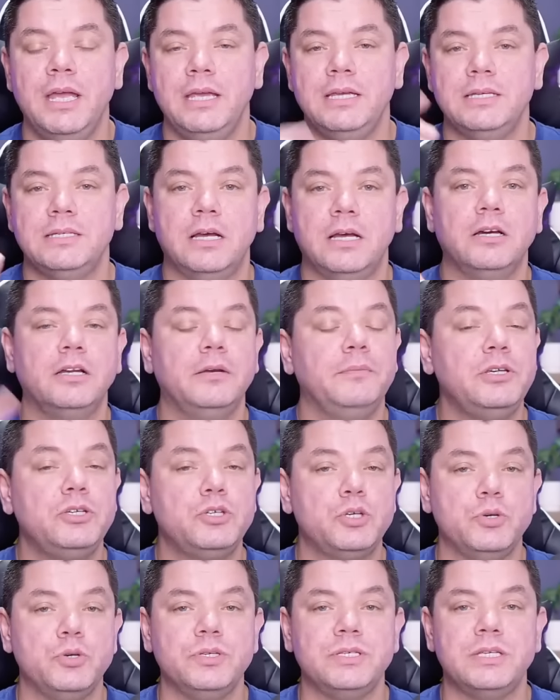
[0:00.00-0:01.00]
is I'm going to be
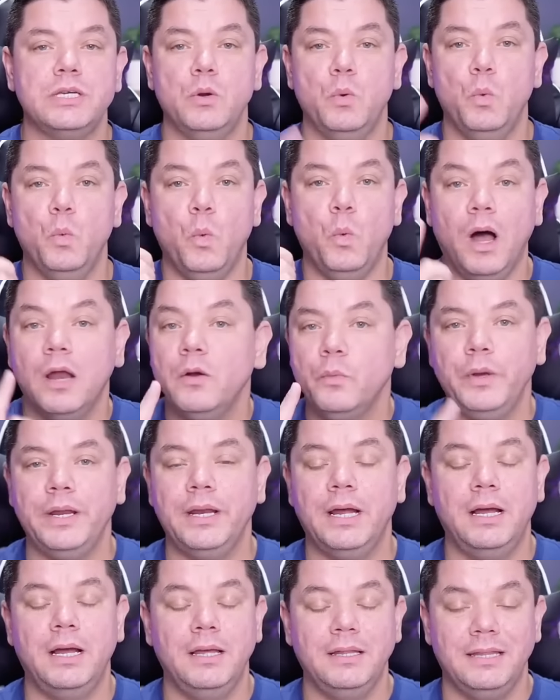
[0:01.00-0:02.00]
choosing one
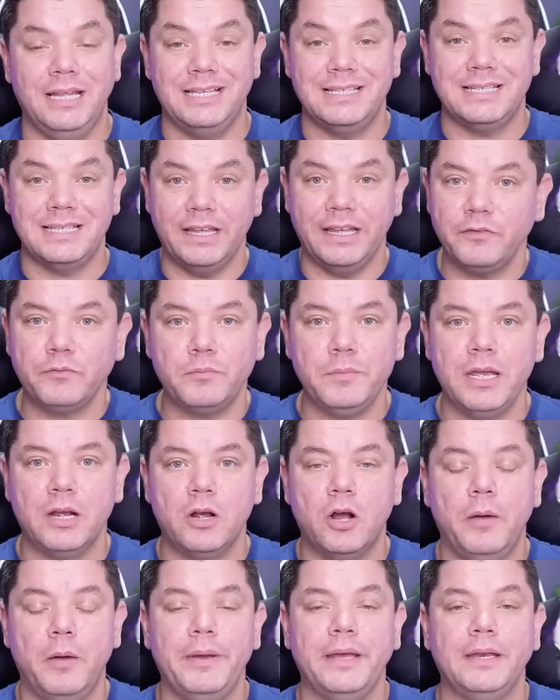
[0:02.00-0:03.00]
winner that's left me a
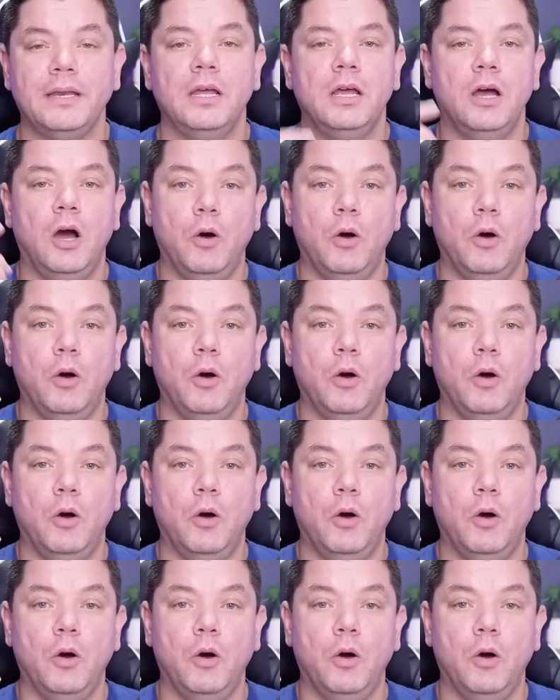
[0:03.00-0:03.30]
comment.